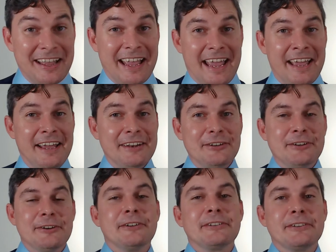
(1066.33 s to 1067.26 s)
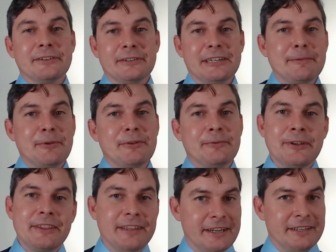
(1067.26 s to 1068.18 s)
And you can also limit
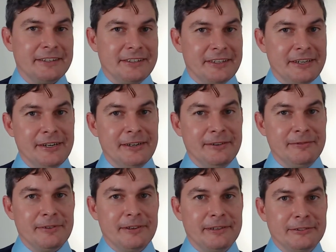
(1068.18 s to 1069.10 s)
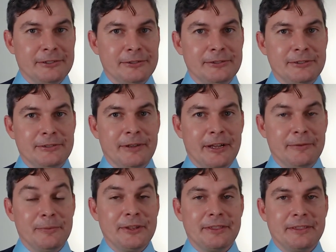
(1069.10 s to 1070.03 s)
what they can see
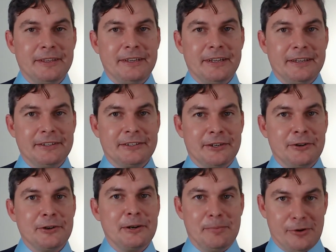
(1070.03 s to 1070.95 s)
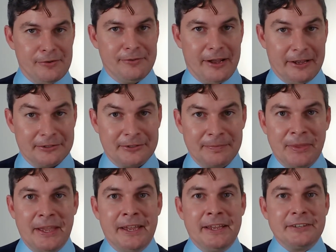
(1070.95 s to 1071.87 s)
with the security profiles.
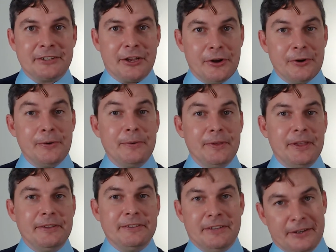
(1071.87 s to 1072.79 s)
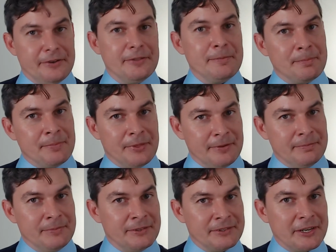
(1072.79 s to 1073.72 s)
So,
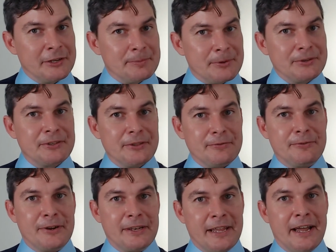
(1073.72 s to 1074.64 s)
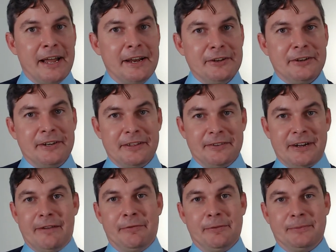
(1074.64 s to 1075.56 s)
the salesperson on the front line, you can either
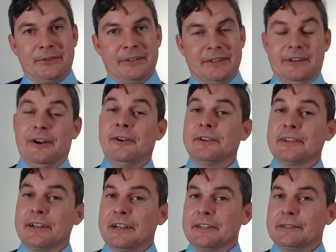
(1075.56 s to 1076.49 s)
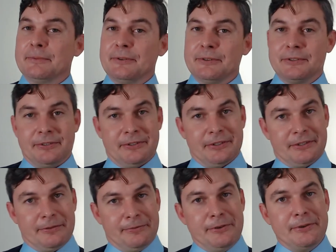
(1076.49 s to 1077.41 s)
have them see all of the customers or
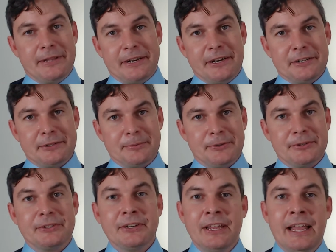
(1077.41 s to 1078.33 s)
just a few of the customers.